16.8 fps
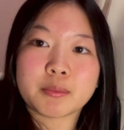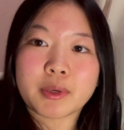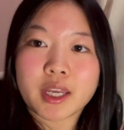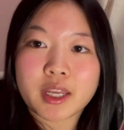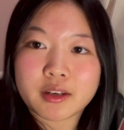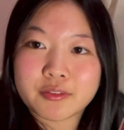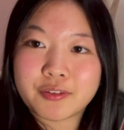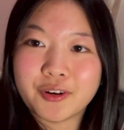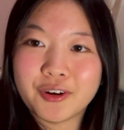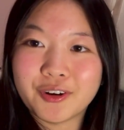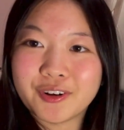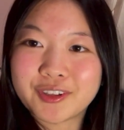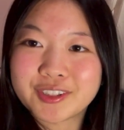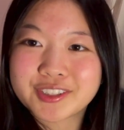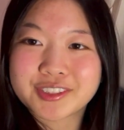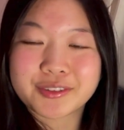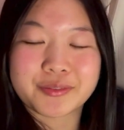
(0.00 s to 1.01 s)

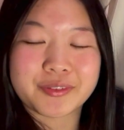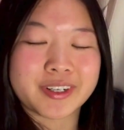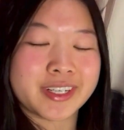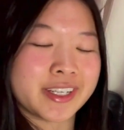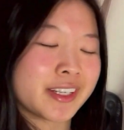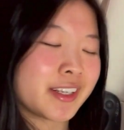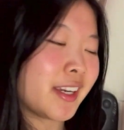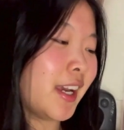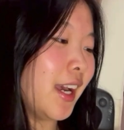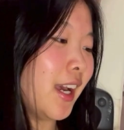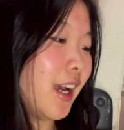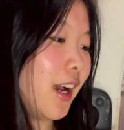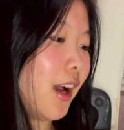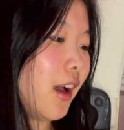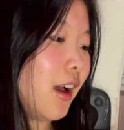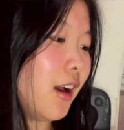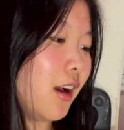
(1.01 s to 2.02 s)
painful to read,
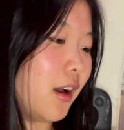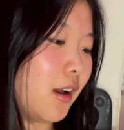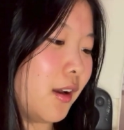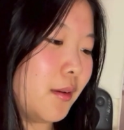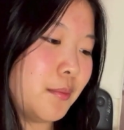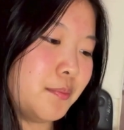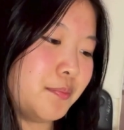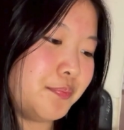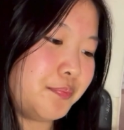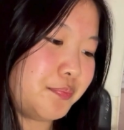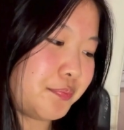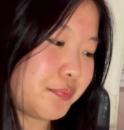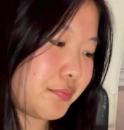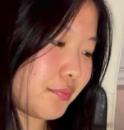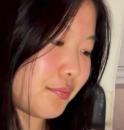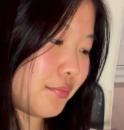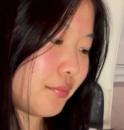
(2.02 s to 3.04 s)
um,
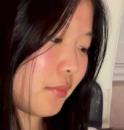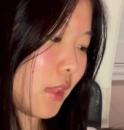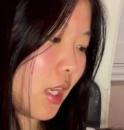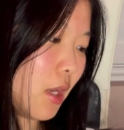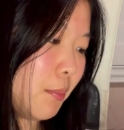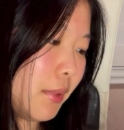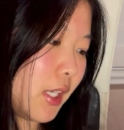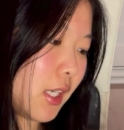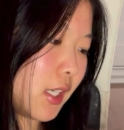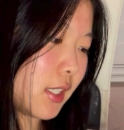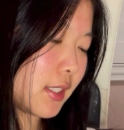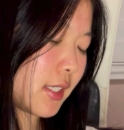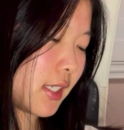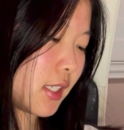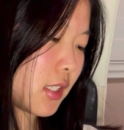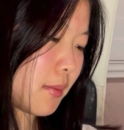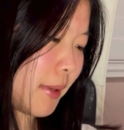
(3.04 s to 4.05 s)
because
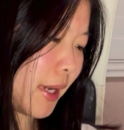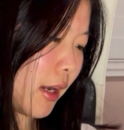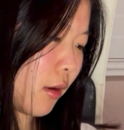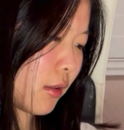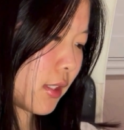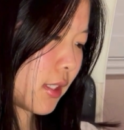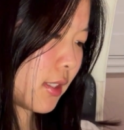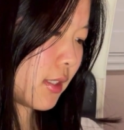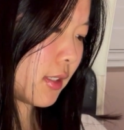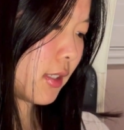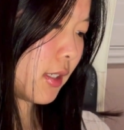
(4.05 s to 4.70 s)
it's about